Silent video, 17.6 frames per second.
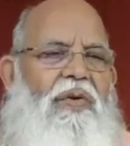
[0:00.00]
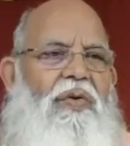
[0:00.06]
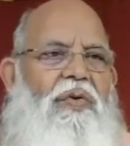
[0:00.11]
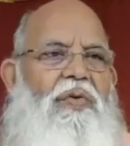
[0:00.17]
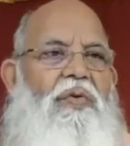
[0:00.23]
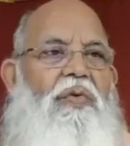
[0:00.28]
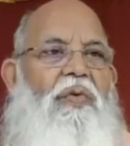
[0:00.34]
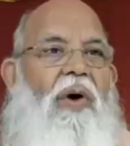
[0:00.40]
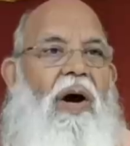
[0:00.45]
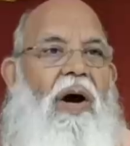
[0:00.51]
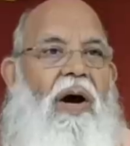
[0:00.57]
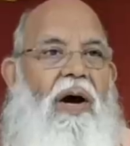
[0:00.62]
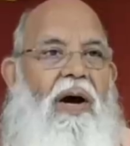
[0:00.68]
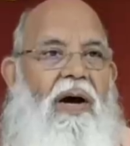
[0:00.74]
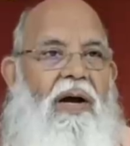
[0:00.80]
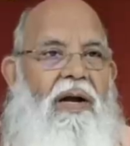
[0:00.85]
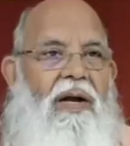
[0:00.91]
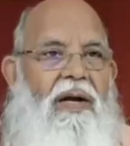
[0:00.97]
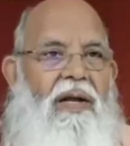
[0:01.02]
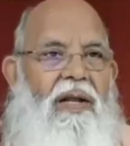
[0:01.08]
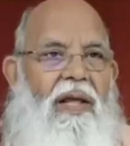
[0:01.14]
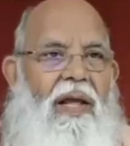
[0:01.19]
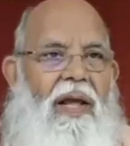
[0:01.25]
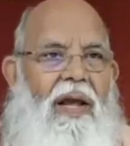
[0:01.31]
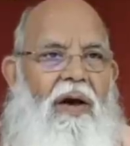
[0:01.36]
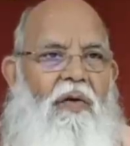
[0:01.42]
you are
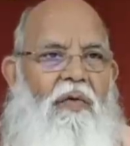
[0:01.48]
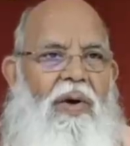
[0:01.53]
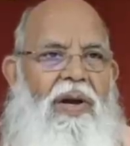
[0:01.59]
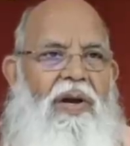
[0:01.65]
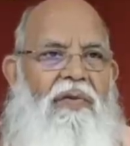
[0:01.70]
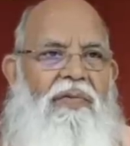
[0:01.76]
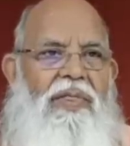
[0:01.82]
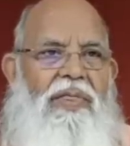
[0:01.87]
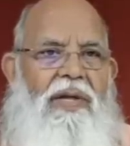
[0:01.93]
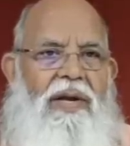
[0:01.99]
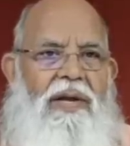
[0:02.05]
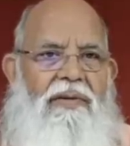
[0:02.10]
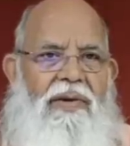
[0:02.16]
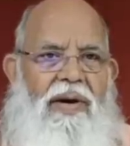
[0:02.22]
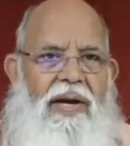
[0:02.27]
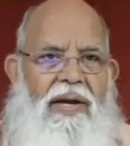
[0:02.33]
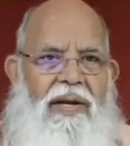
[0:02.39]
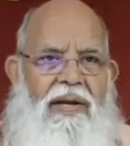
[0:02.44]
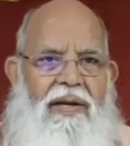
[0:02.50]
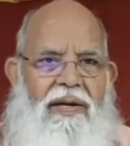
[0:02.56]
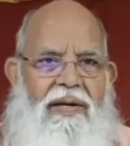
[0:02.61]
one with the divine.